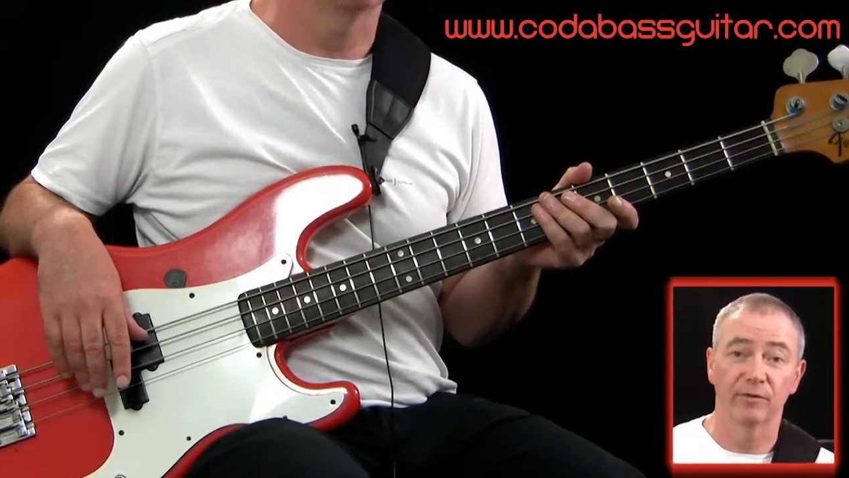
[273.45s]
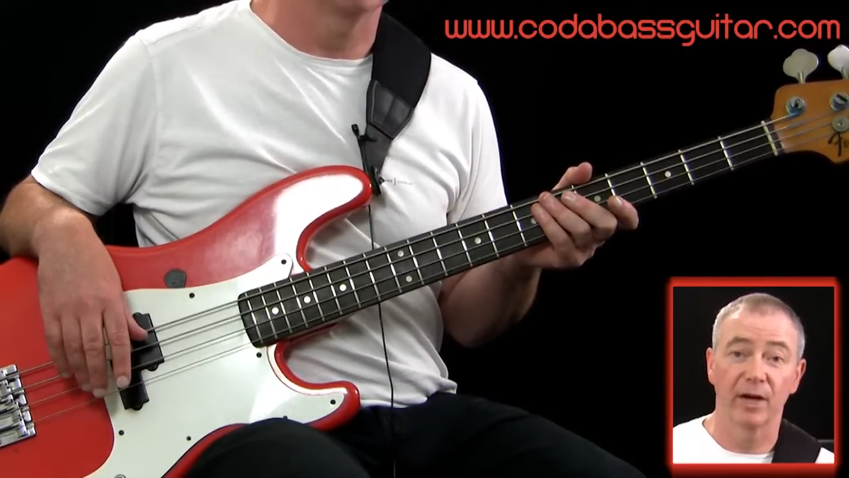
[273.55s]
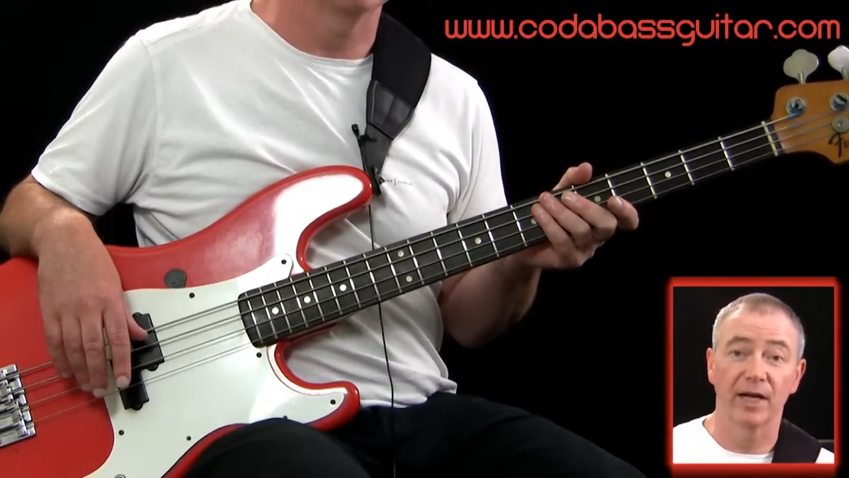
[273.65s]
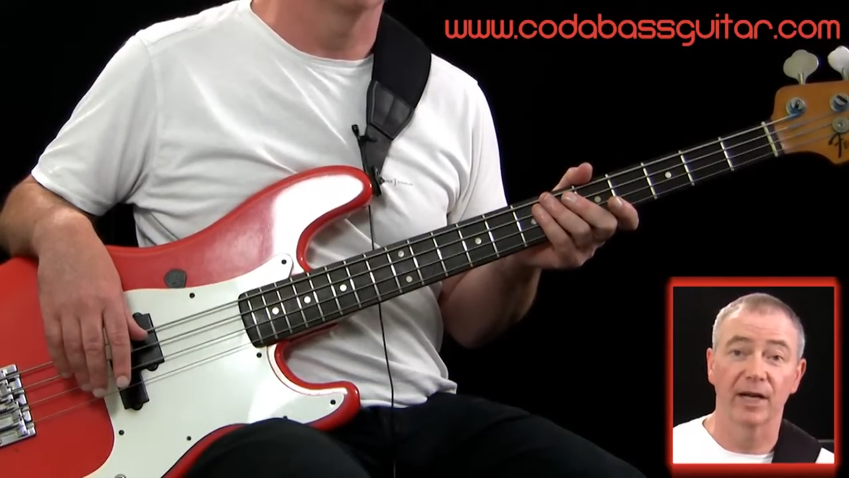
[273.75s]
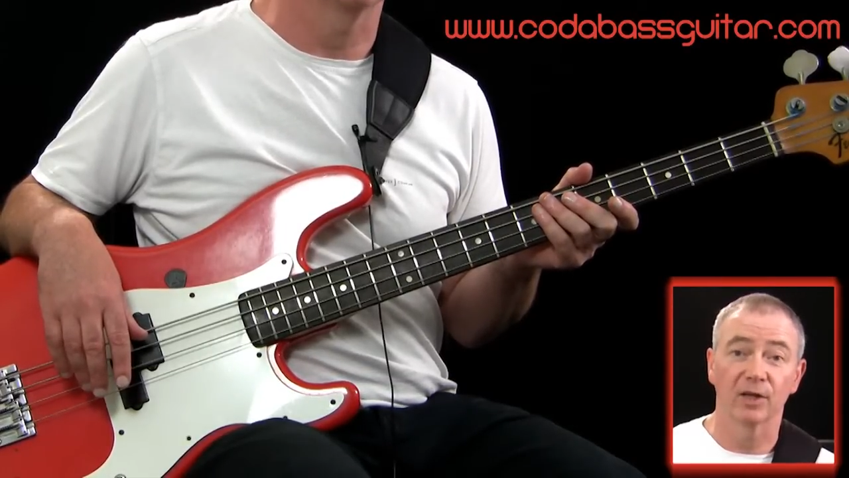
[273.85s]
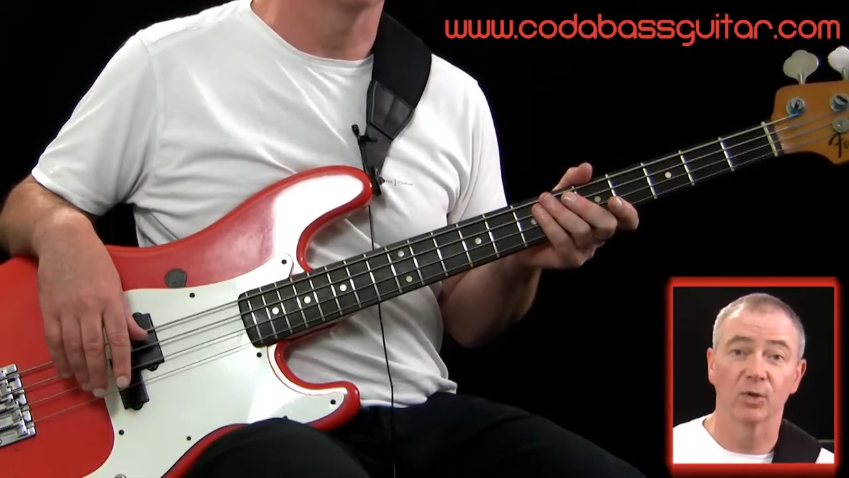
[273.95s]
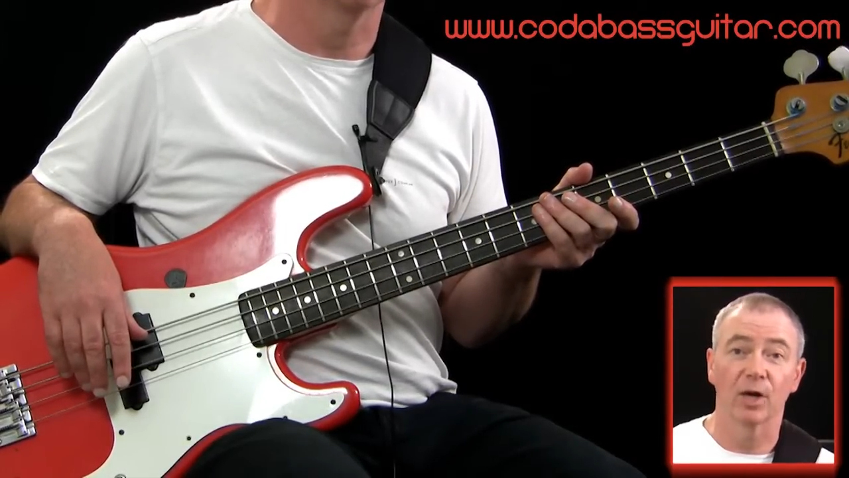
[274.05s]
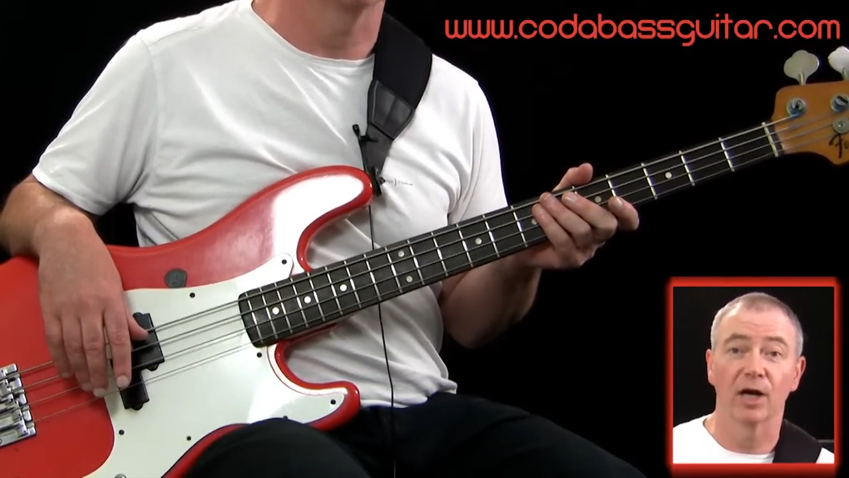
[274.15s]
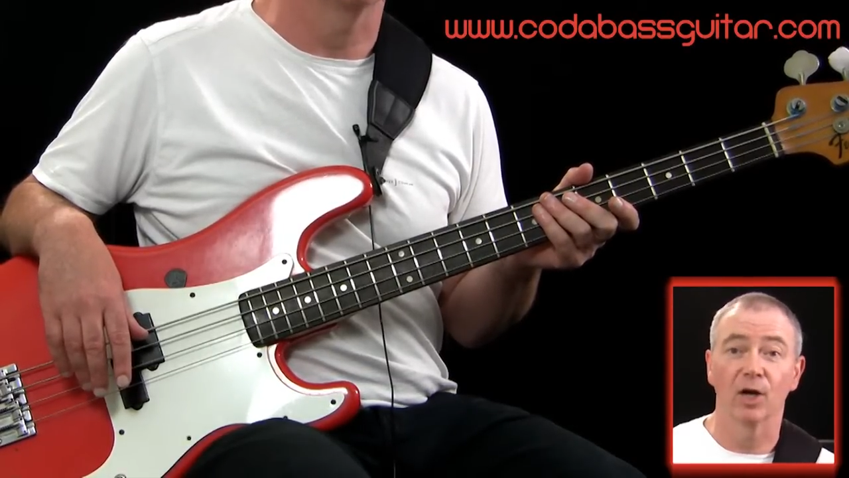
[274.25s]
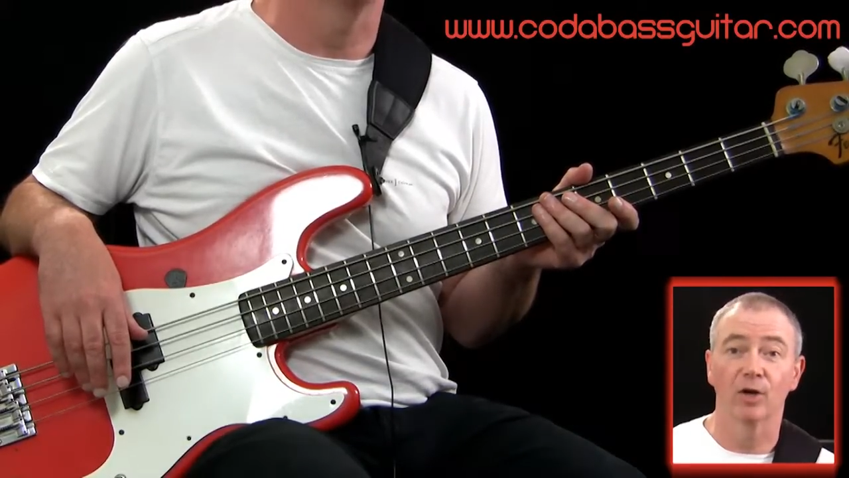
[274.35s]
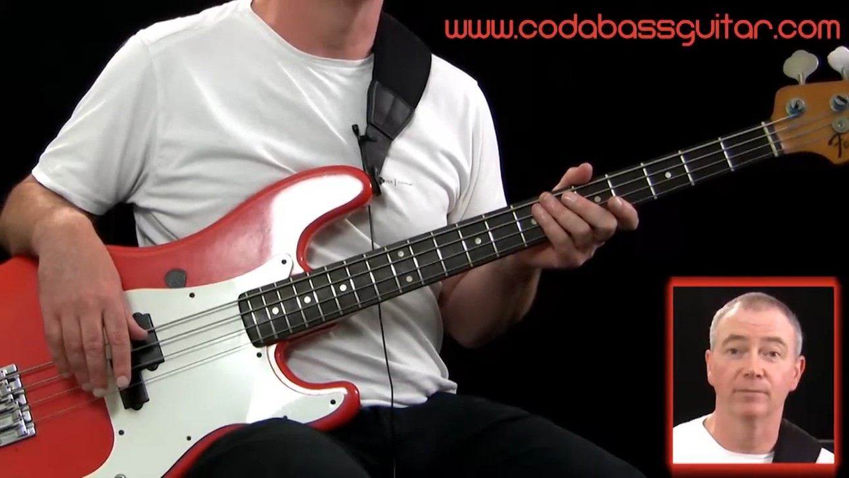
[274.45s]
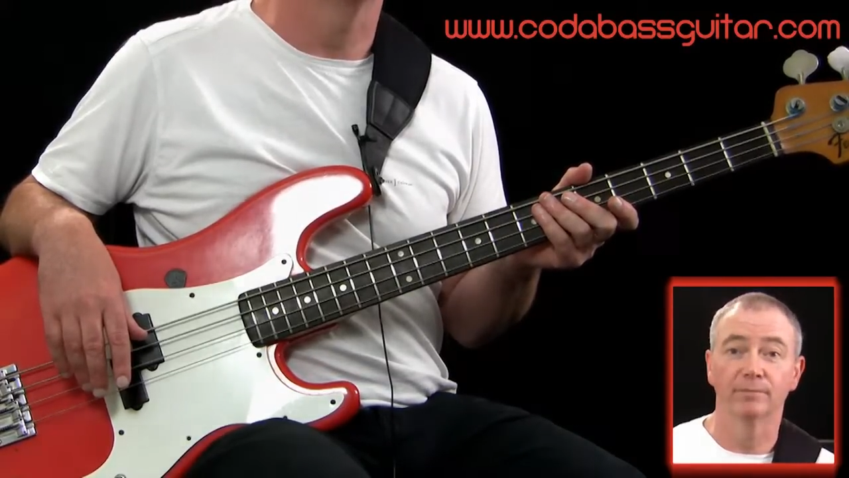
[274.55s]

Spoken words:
fretting hand quite a lot.